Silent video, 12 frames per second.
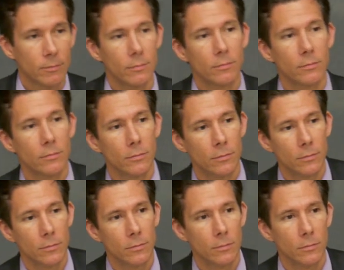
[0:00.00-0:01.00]
mentioned a
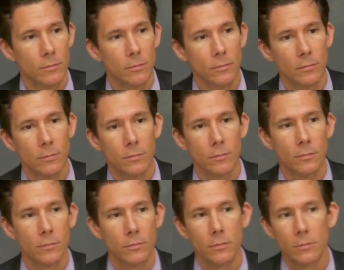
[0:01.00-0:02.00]
lot about
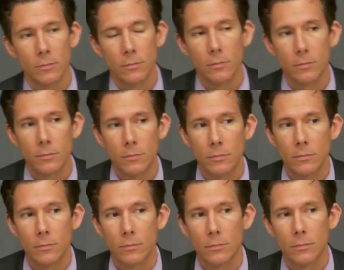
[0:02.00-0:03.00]
liberalism. Uh,
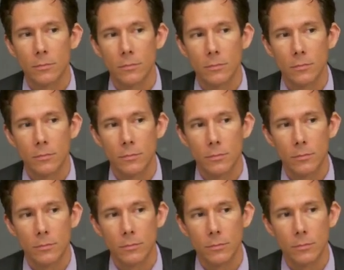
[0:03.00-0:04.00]
what do you think of
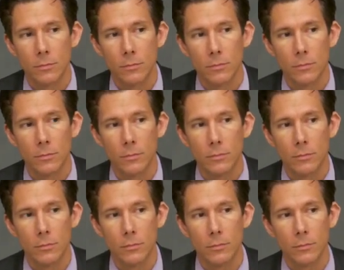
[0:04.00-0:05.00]
what do you think is bad
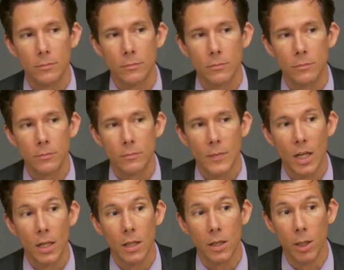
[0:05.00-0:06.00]
about liberalism?
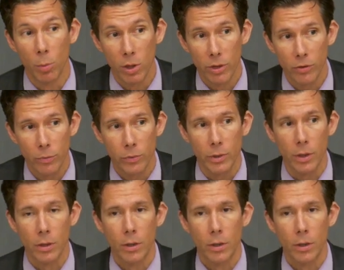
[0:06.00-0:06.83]
Liberalism, yeah.